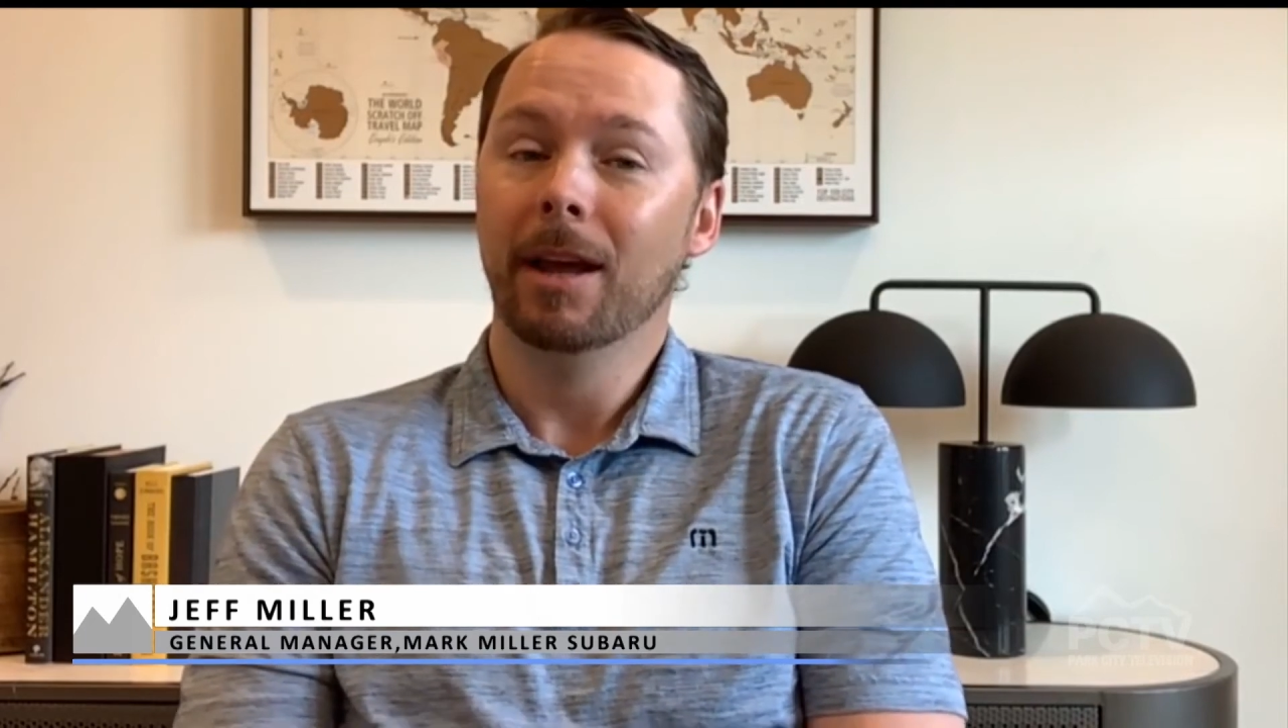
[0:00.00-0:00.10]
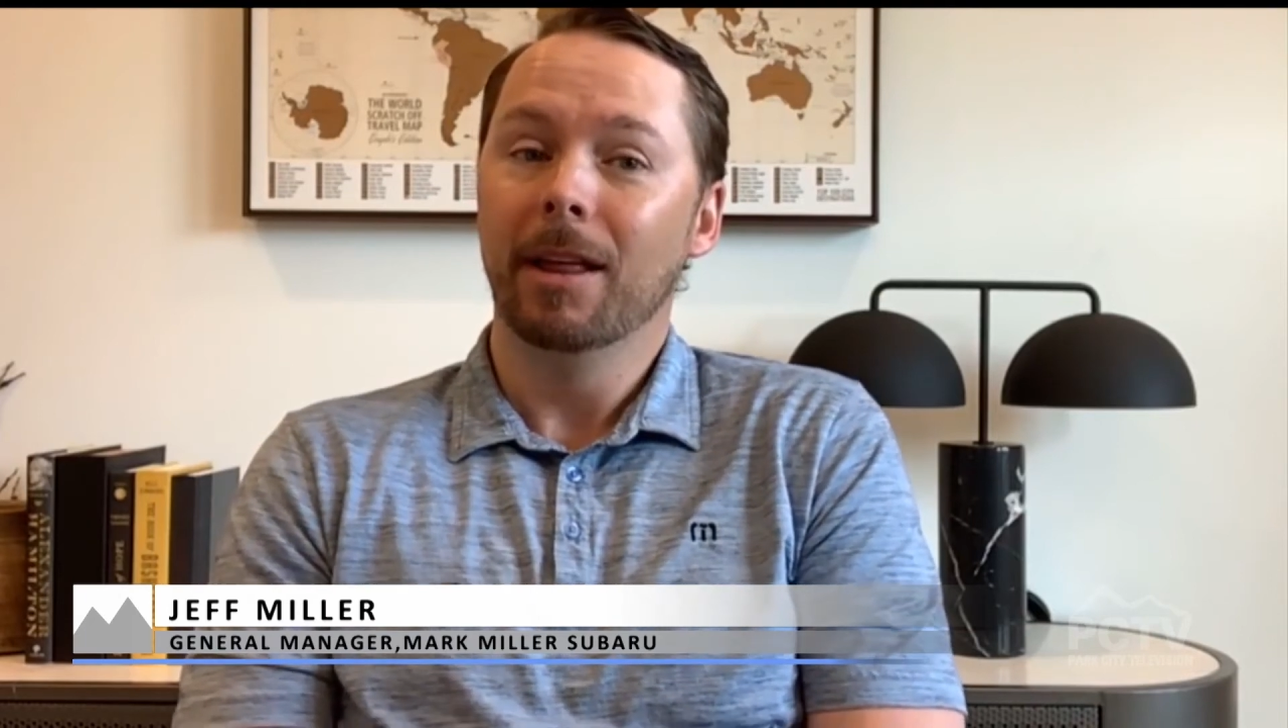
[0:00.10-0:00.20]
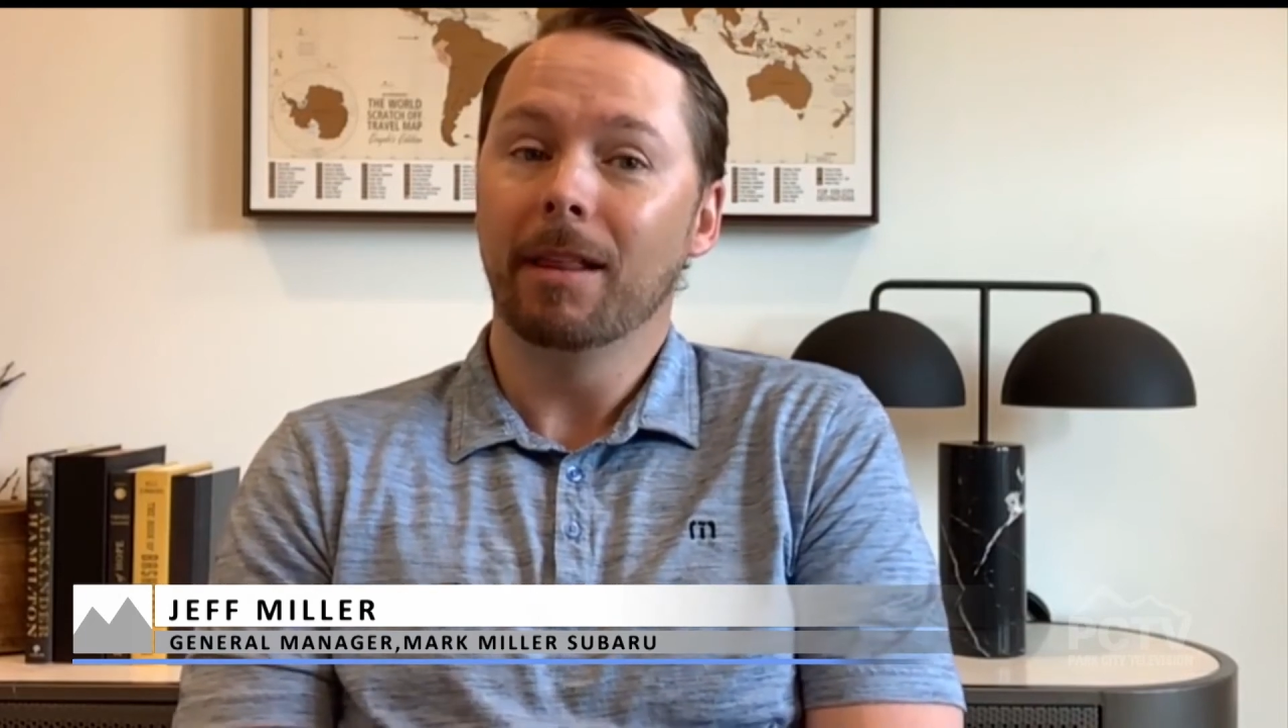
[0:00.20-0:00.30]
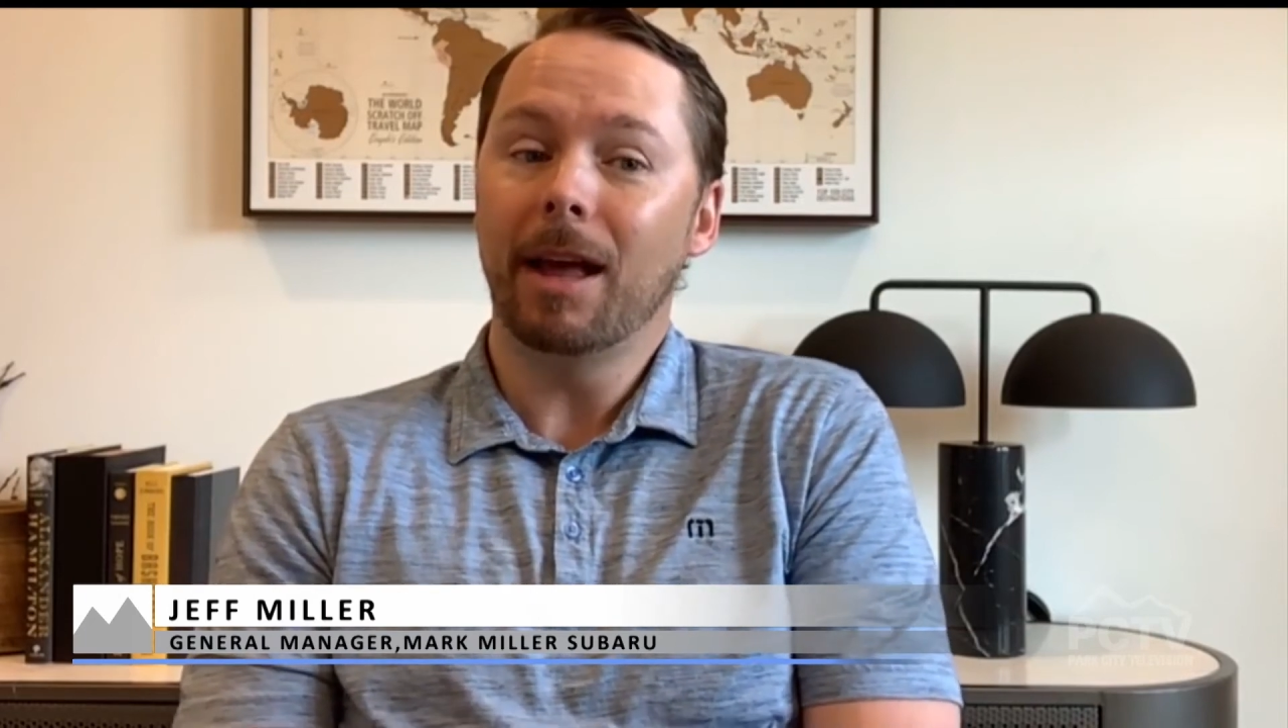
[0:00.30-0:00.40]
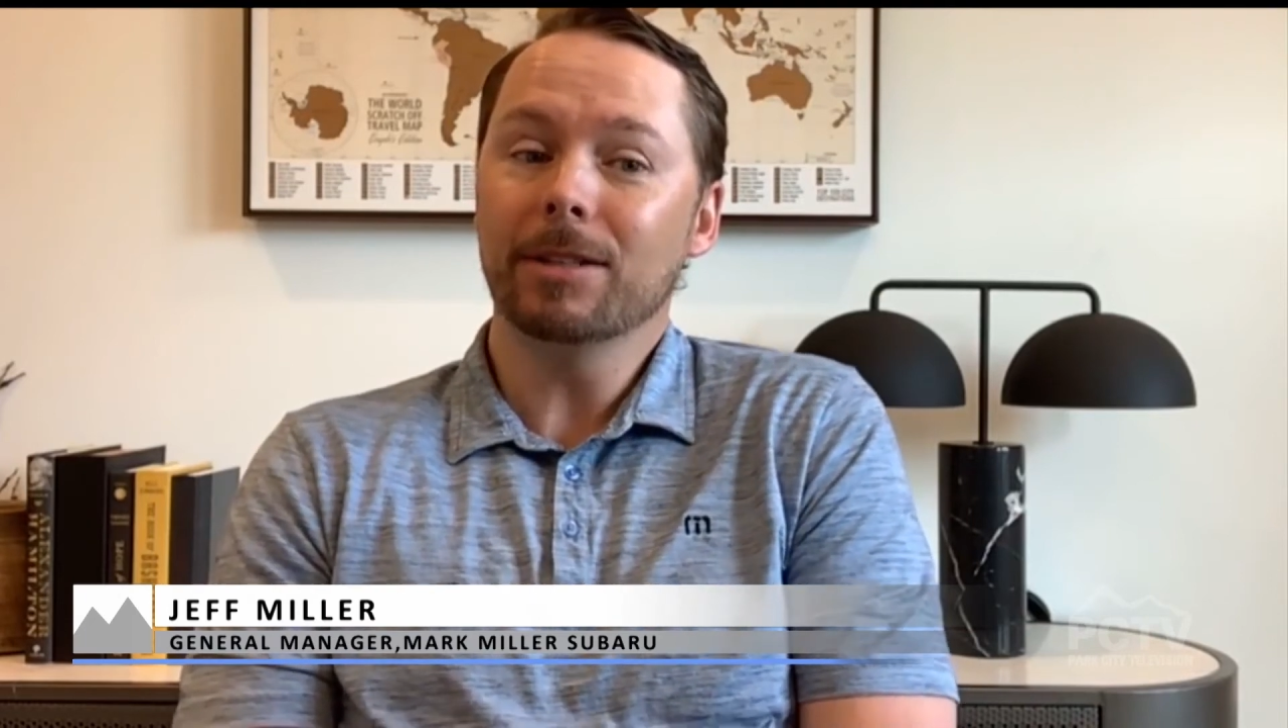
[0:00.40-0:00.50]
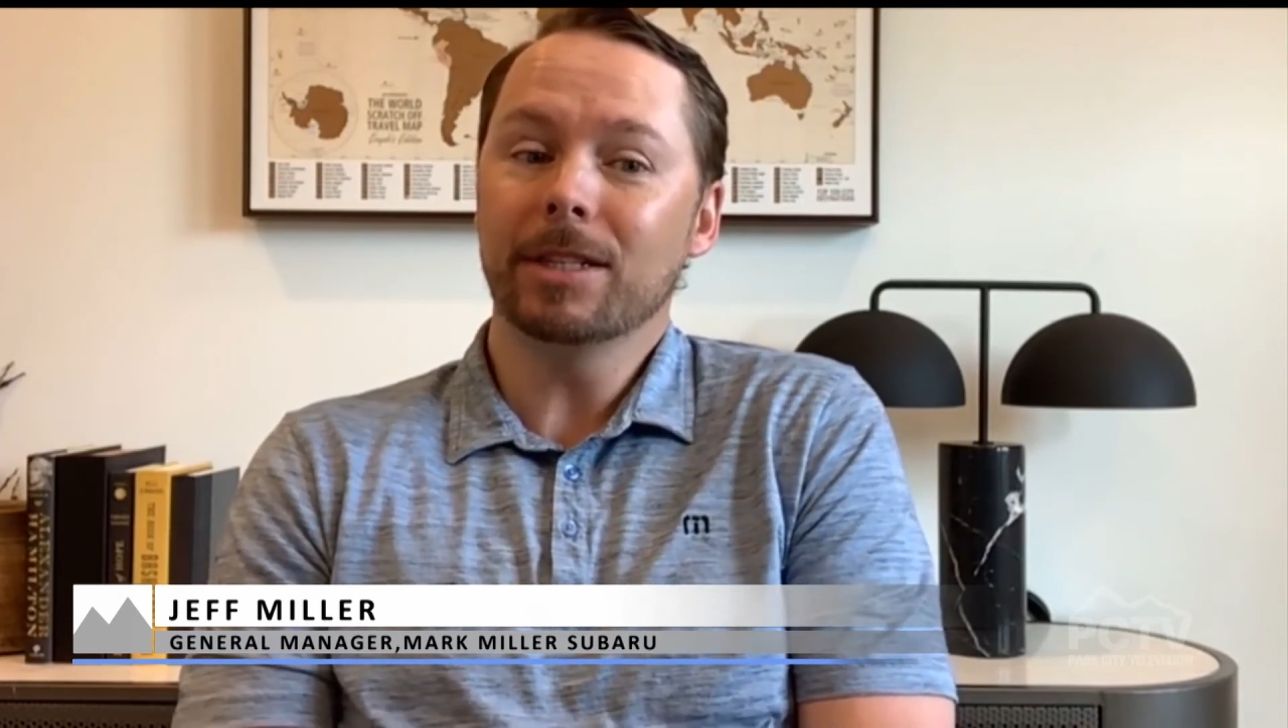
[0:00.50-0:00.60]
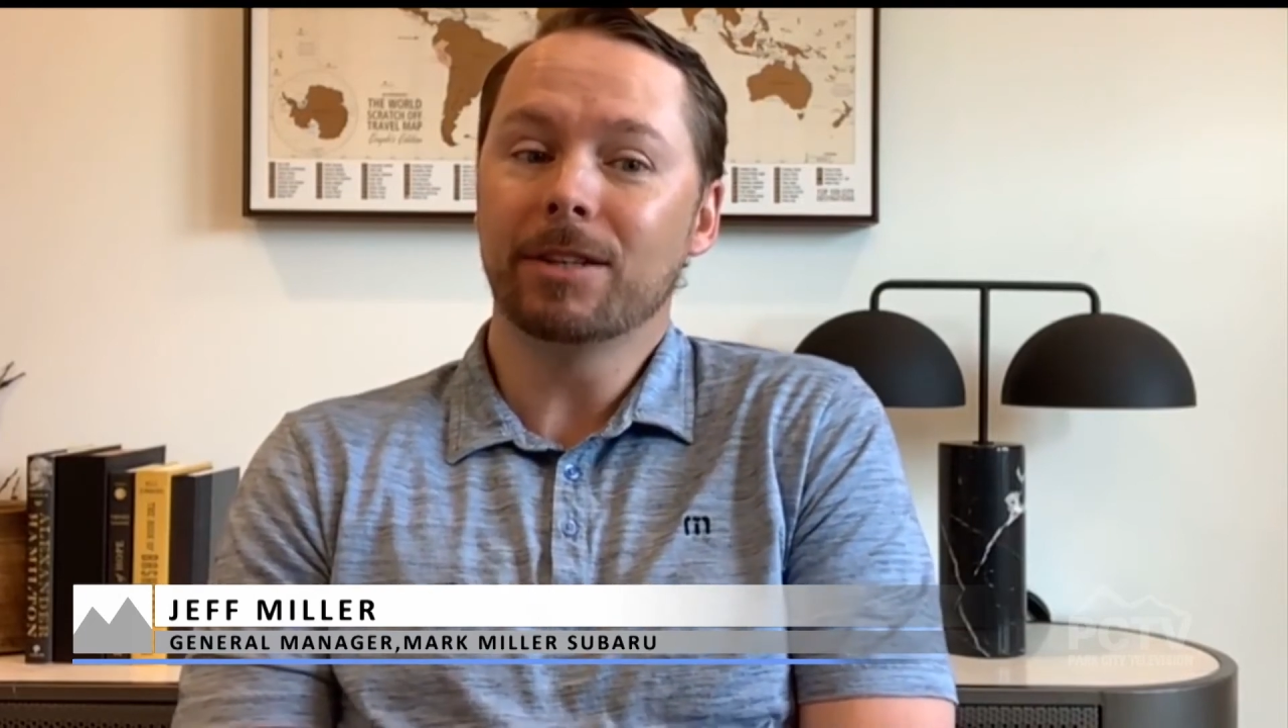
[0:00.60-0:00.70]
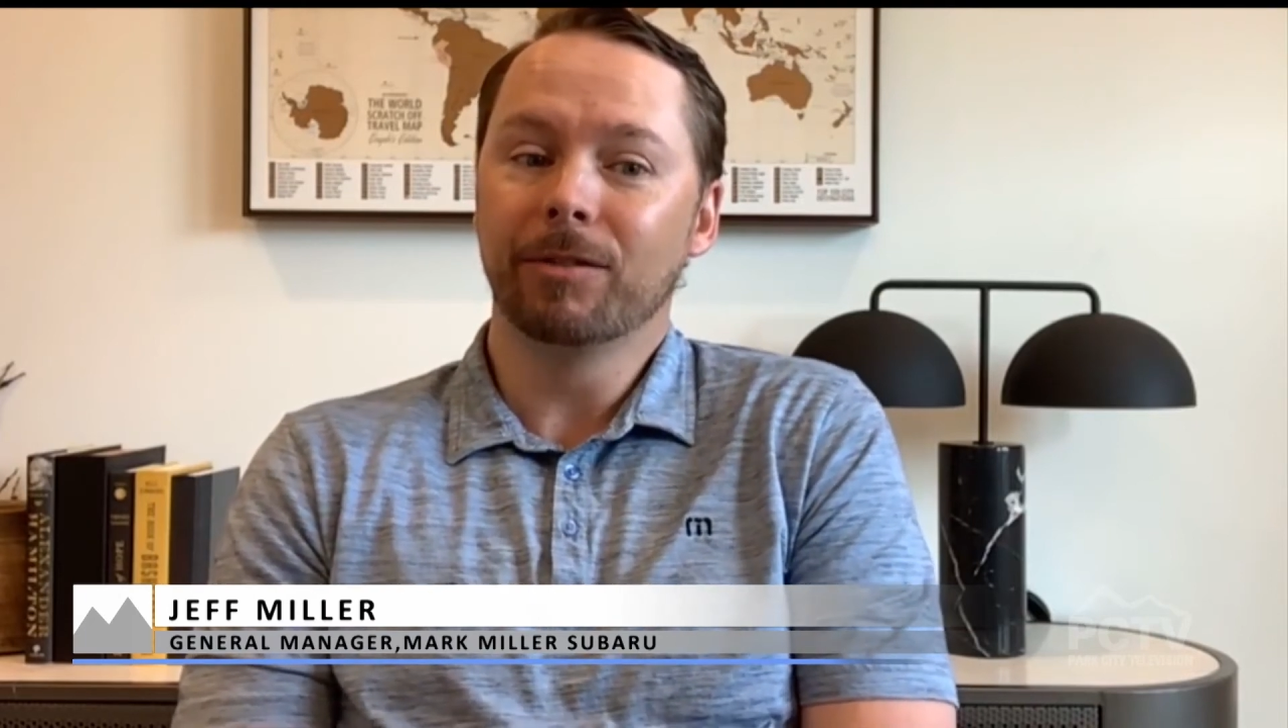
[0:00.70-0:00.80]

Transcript: allows us to